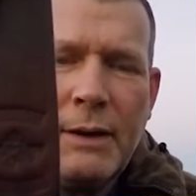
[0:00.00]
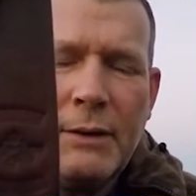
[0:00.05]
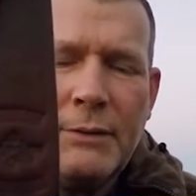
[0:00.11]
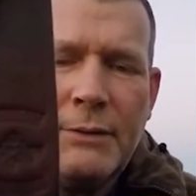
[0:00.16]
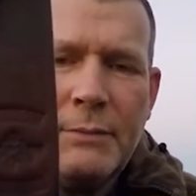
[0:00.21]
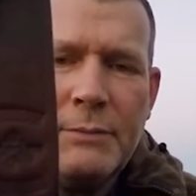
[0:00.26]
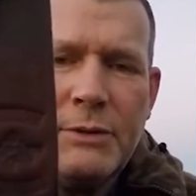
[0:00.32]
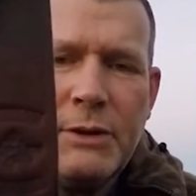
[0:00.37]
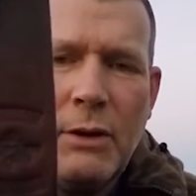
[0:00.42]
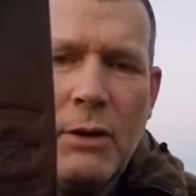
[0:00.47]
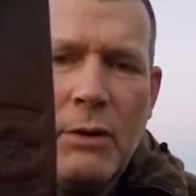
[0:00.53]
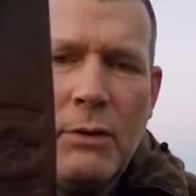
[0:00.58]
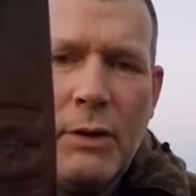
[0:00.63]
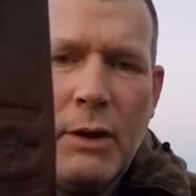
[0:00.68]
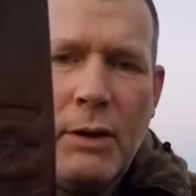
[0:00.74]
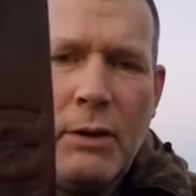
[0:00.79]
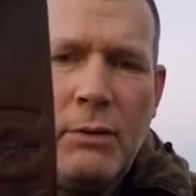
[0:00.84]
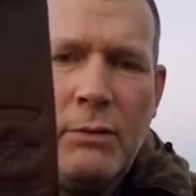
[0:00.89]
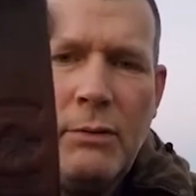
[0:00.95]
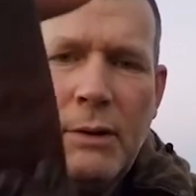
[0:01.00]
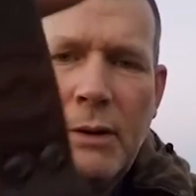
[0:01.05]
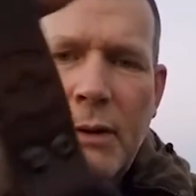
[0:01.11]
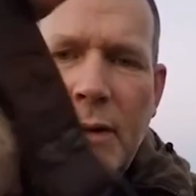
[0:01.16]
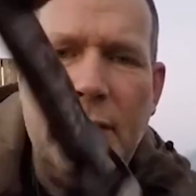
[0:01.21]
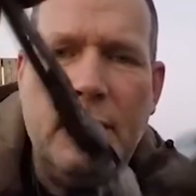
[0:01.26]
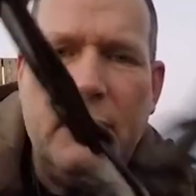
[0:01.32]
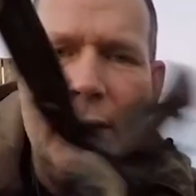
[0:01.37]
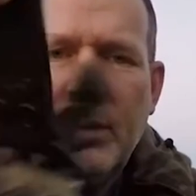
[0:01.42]
Customs logo.
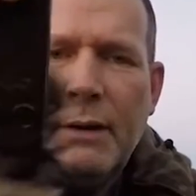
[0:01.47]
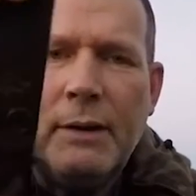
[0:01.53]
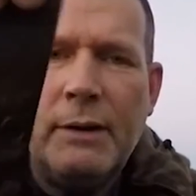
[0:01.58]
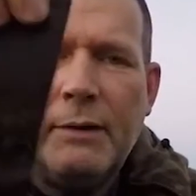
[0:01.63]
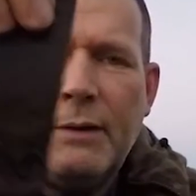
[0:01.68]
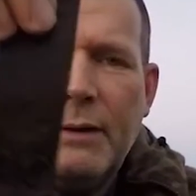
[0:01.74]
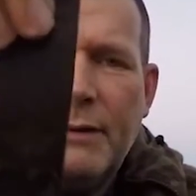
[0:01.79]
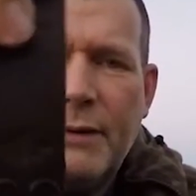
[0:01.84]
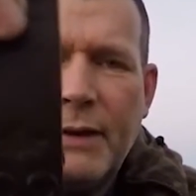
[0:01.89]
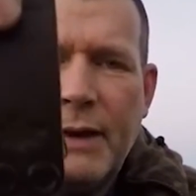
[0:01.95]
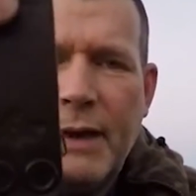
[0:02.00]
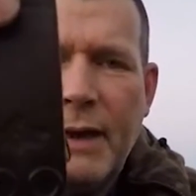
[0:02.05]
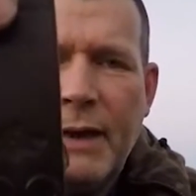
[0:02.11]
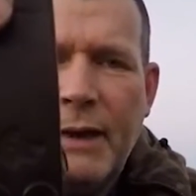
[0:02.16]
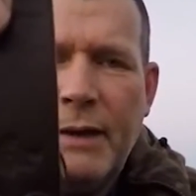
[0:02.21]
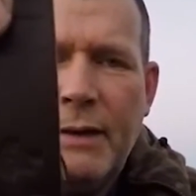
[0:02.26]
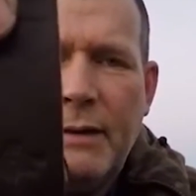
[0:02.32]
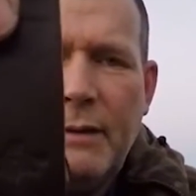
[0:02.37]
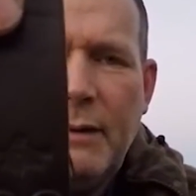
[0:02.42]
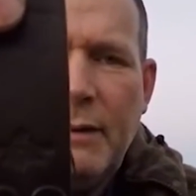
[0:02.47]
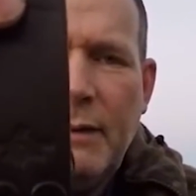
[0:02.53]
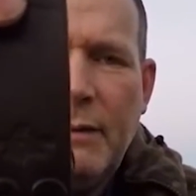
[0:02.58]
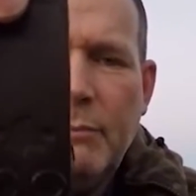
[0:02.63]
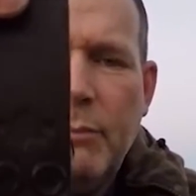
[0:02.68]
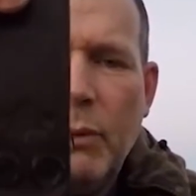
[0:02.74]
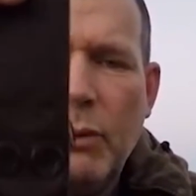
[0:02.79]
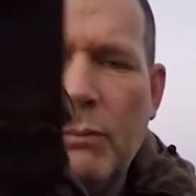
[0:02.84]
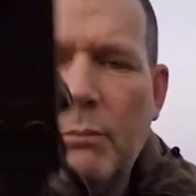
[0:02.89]
There it is again.
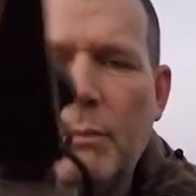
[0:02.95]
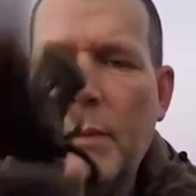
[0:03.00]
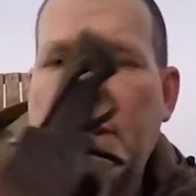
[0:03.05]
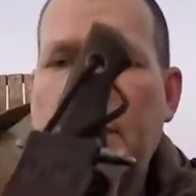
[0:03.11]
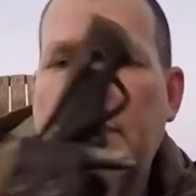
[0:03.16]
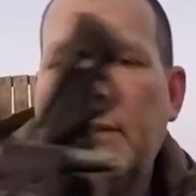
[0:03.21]
Boom.